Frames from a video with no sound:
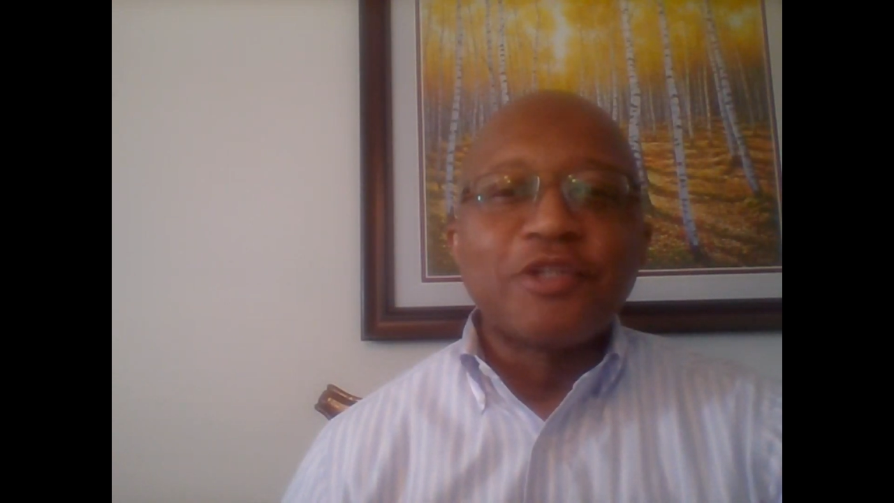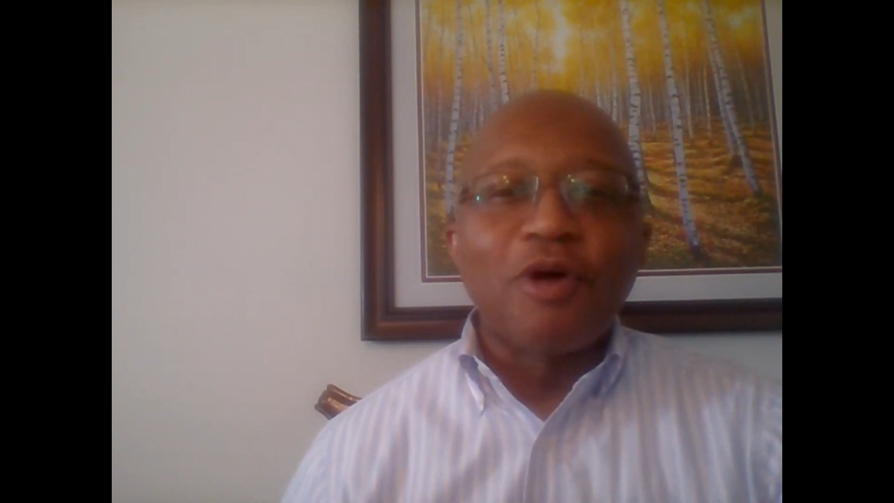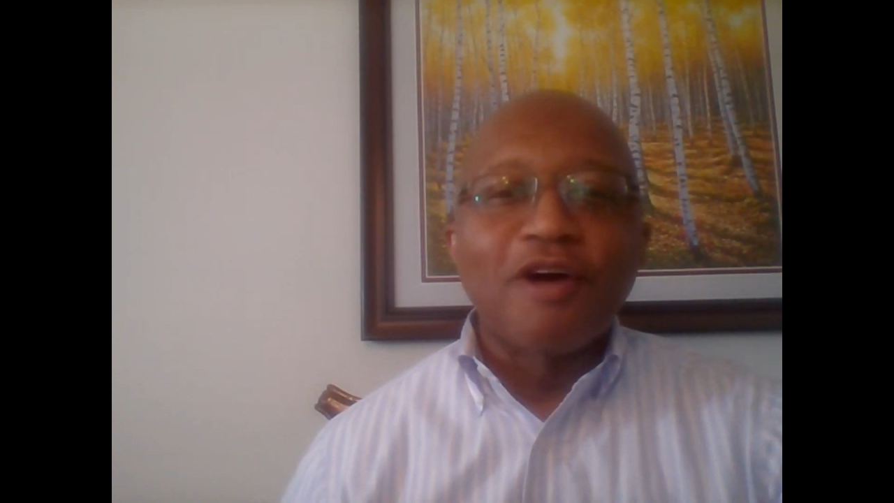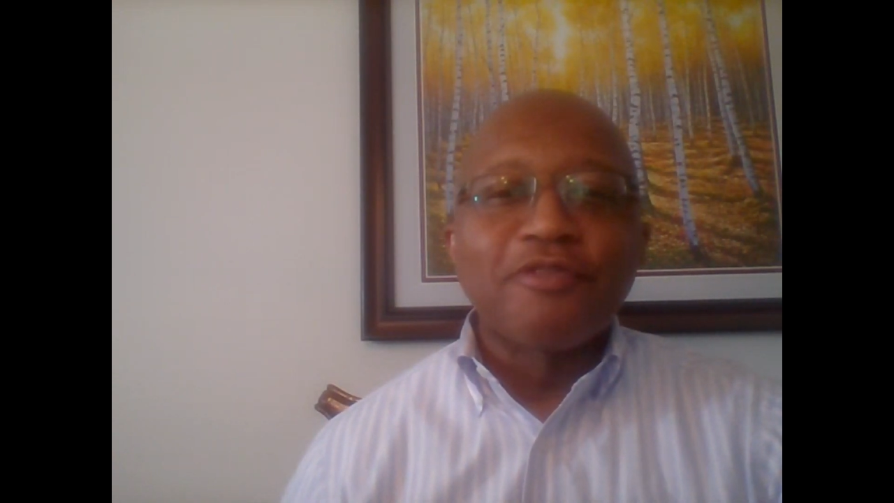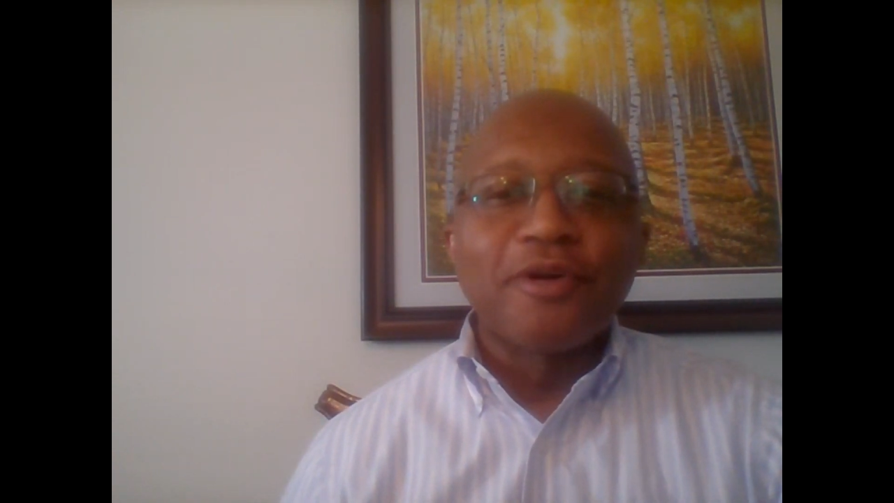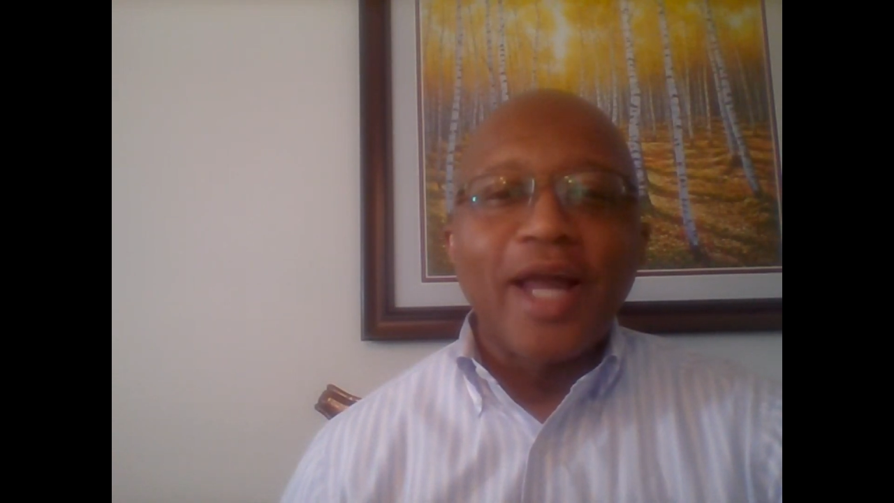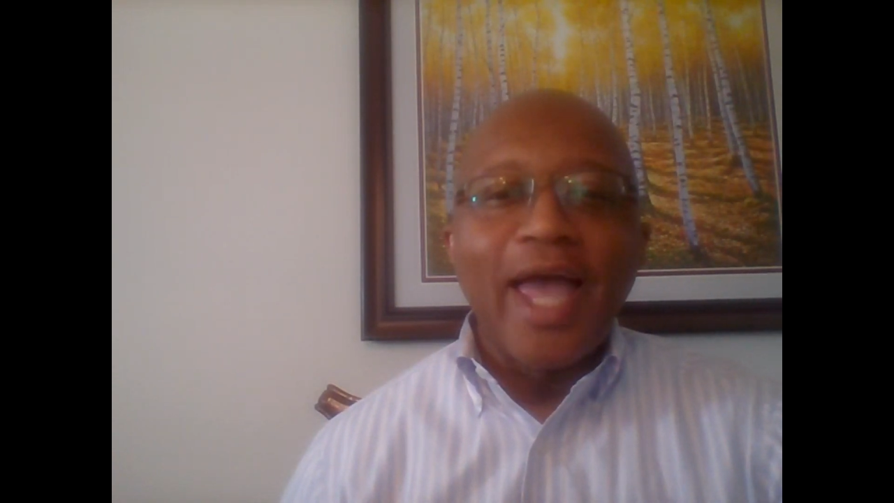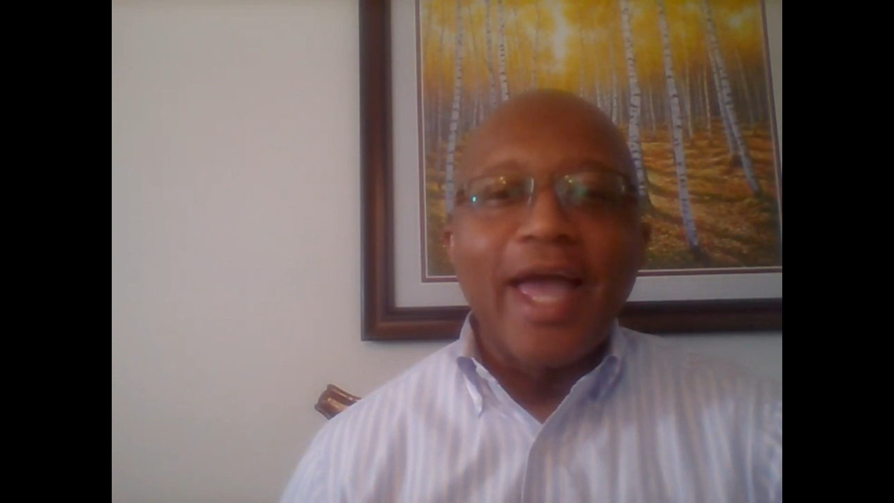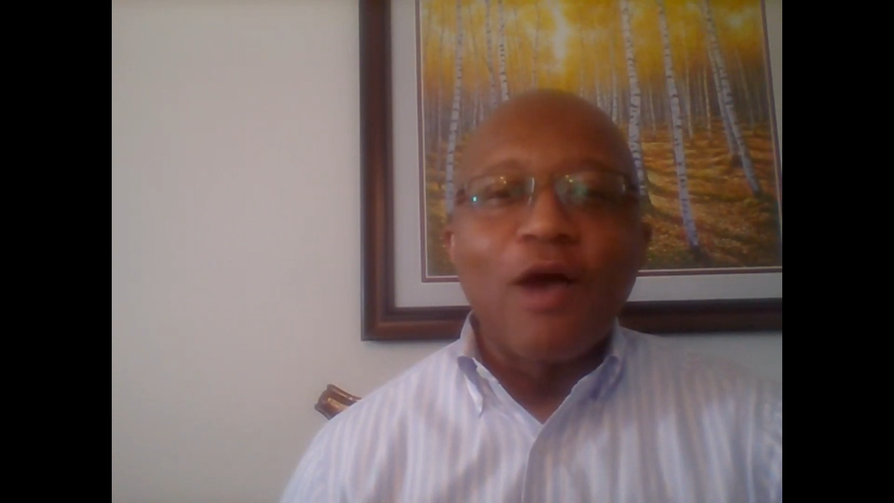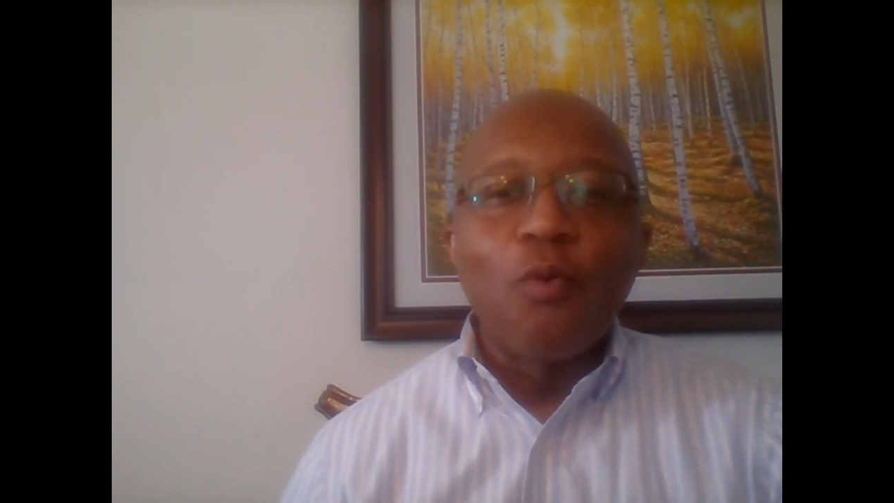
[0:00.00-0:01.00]
Crawford,
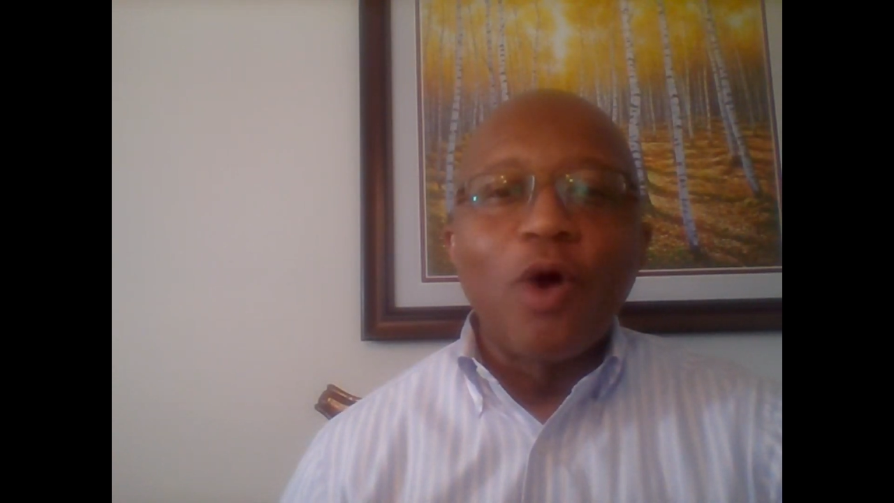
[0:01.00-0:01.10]
and